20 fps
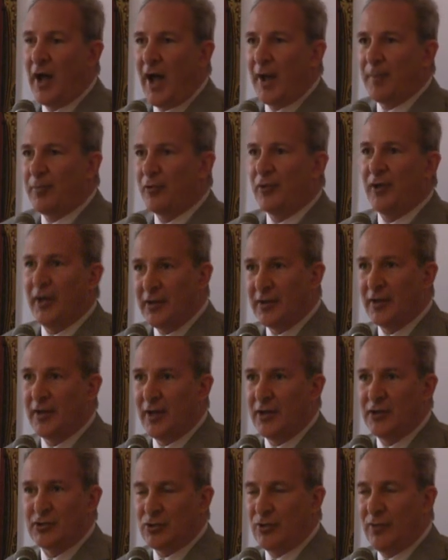I predicted
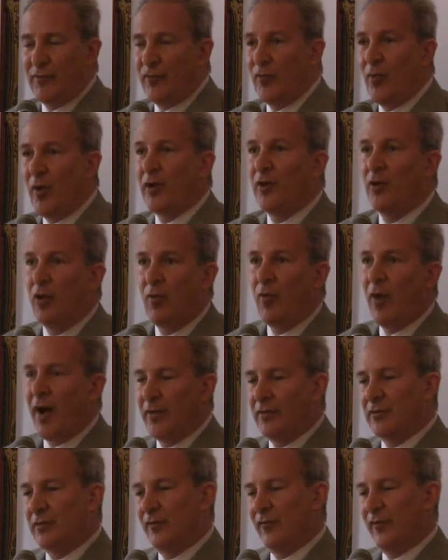it, so if you want to know why
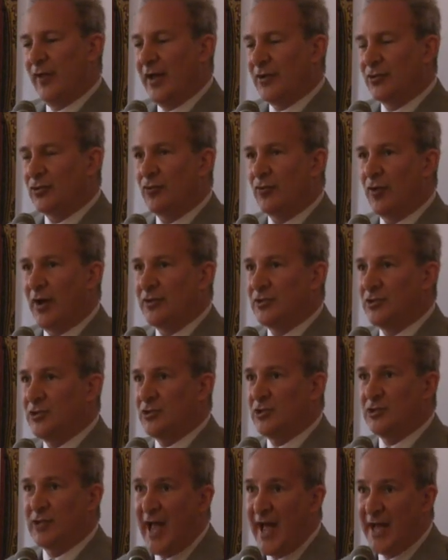there's a financial crisis,
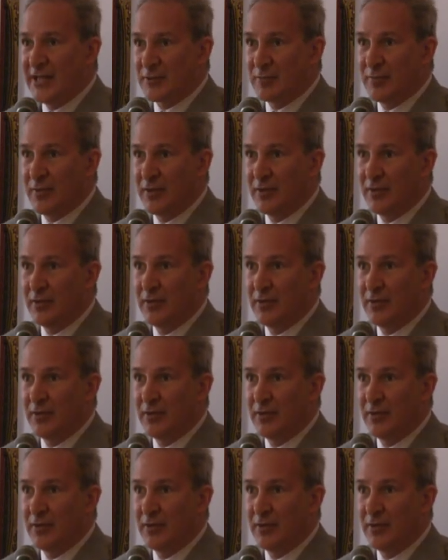just ask me.